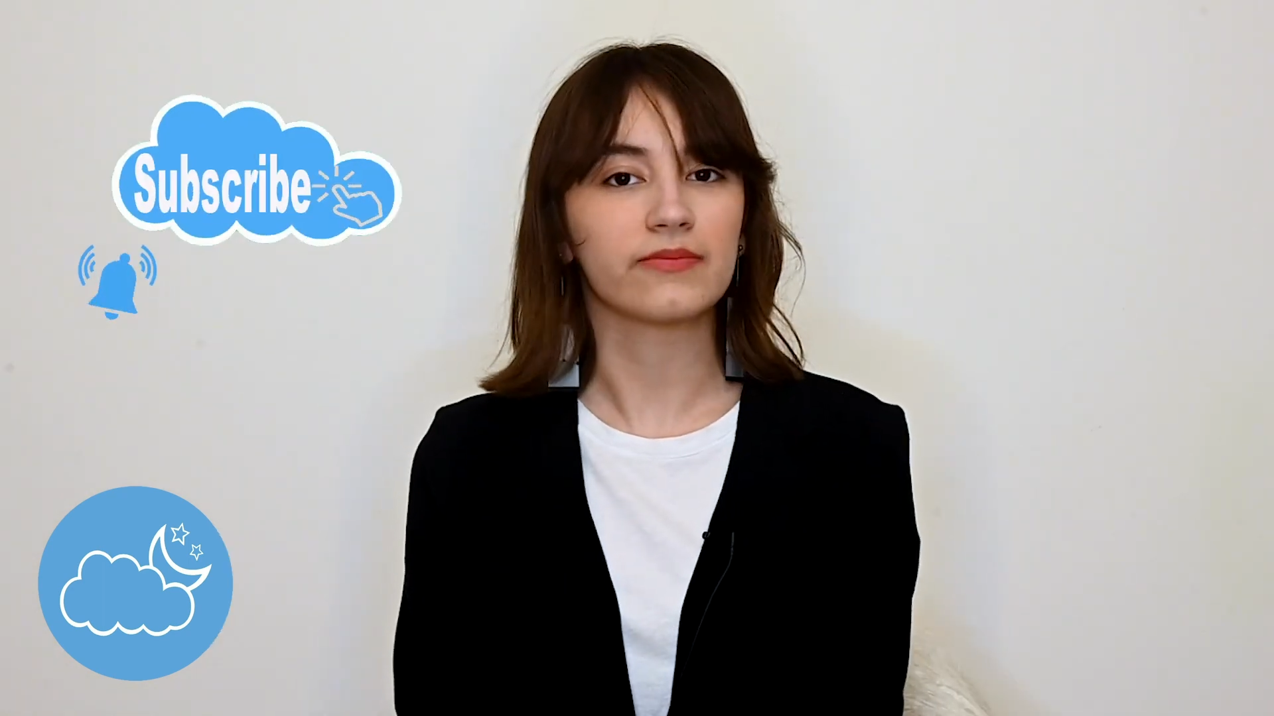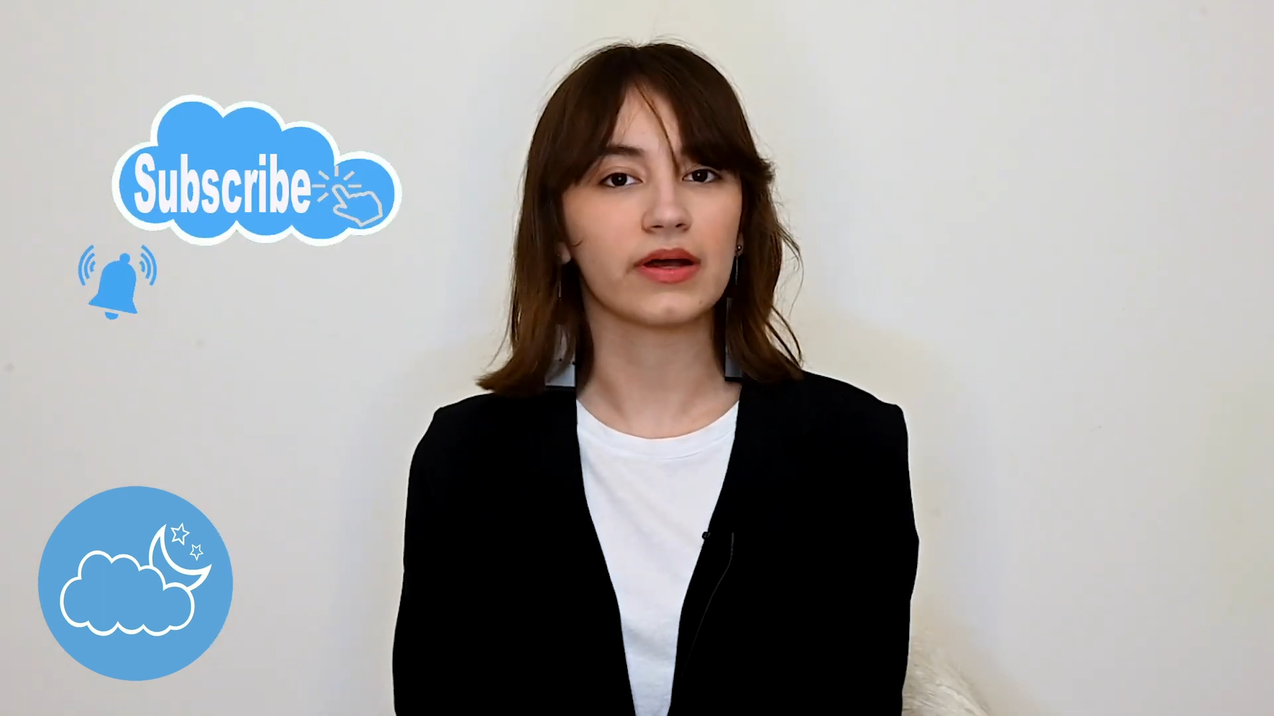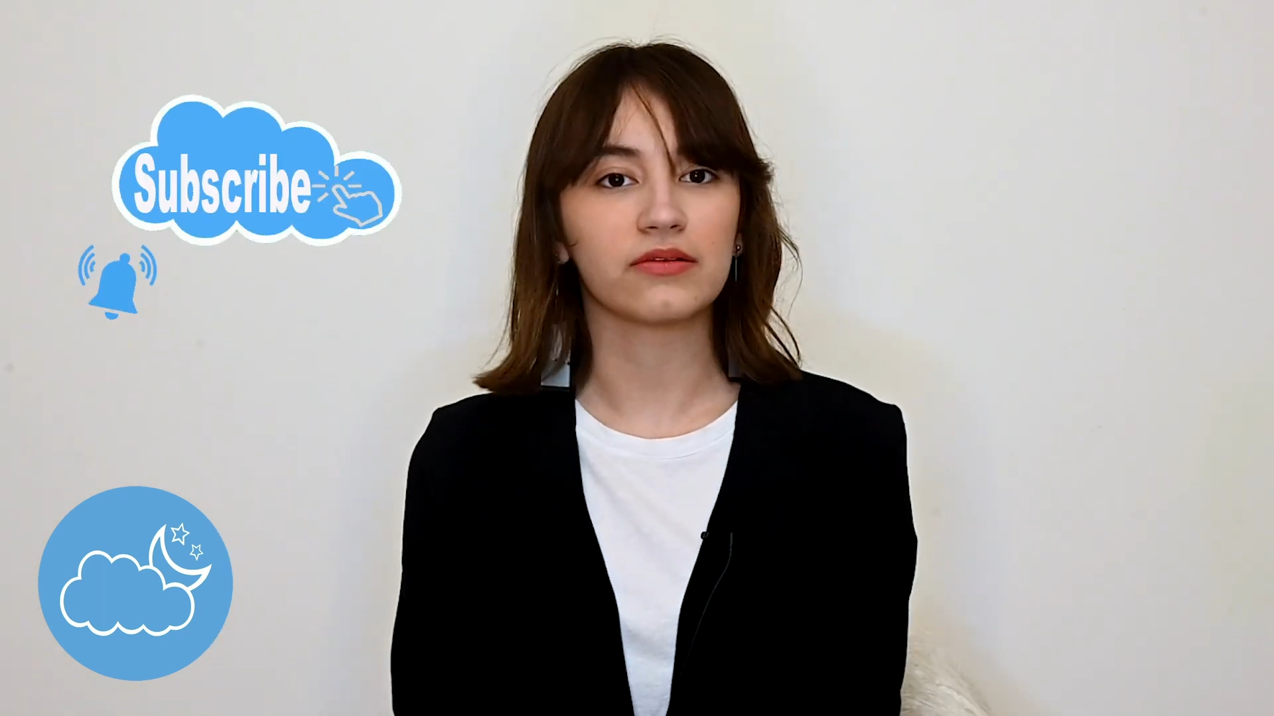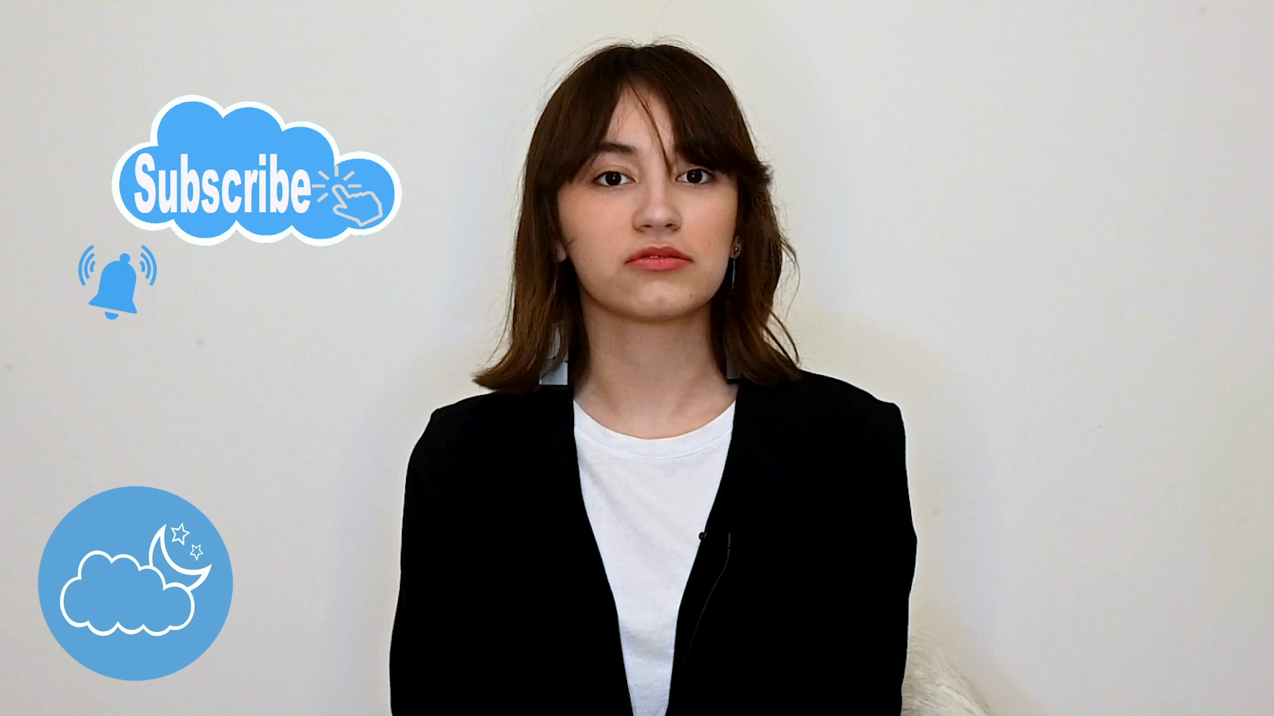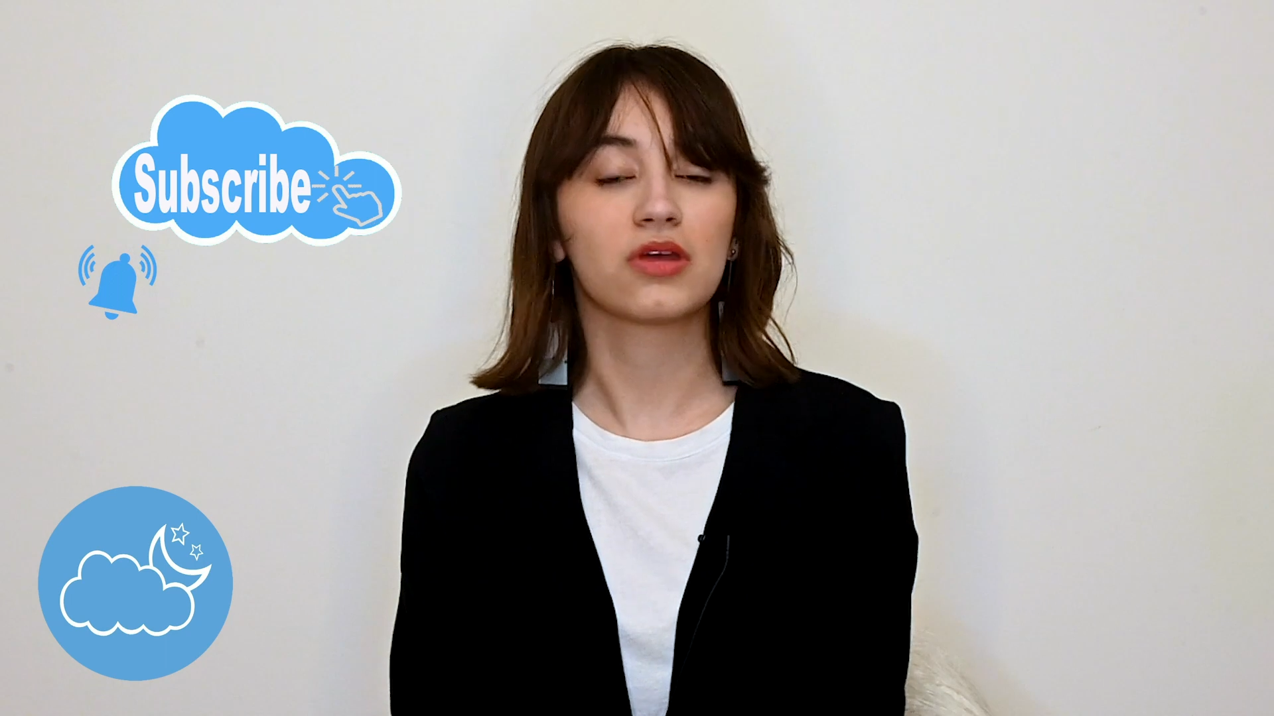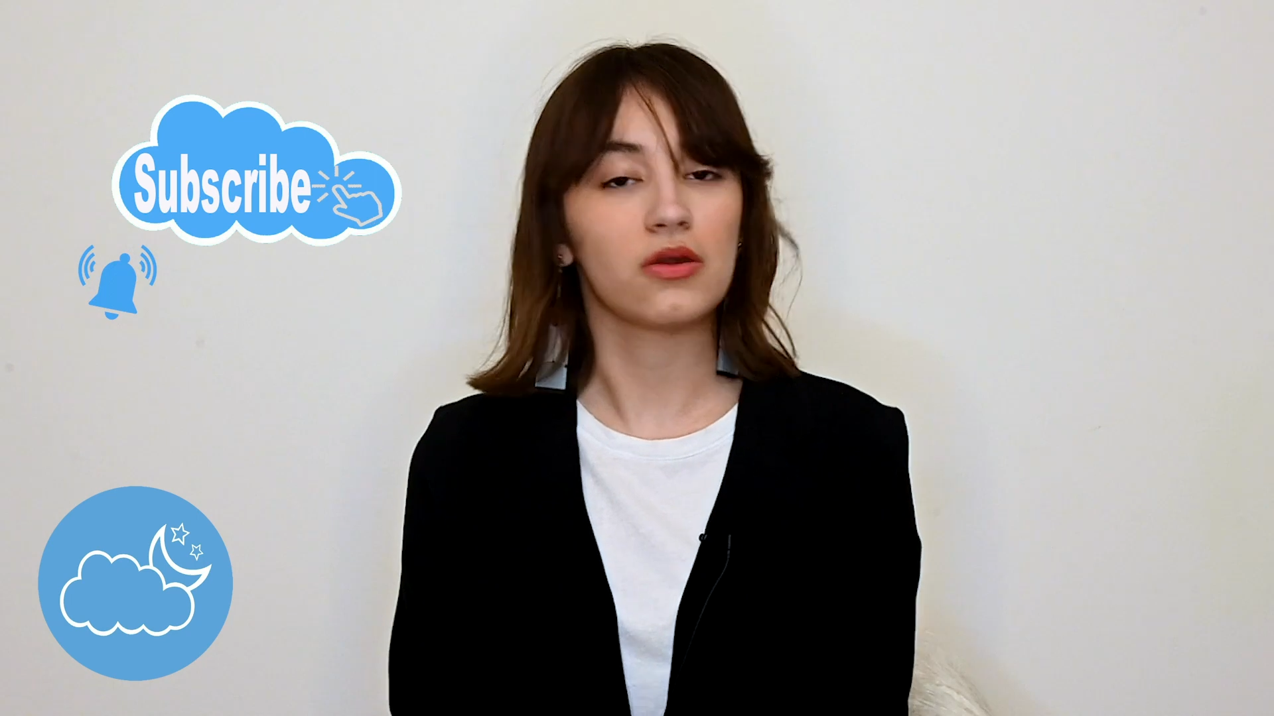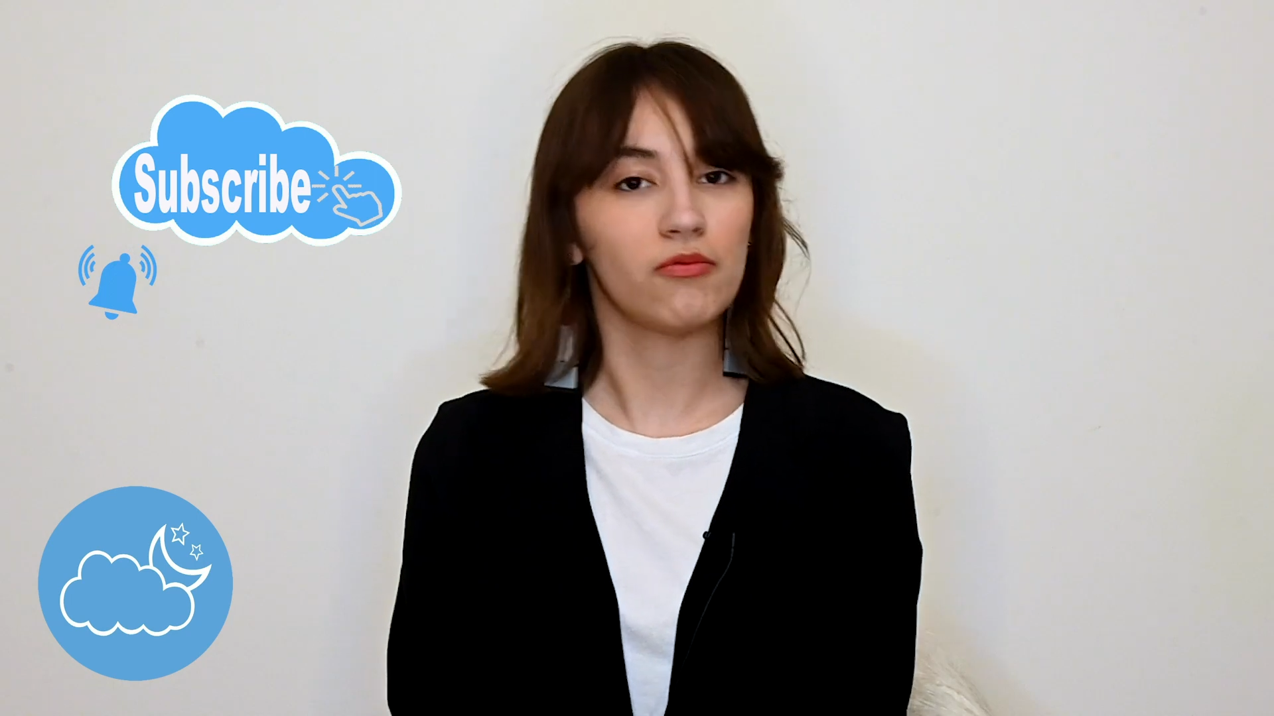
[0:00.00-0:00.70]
bell so you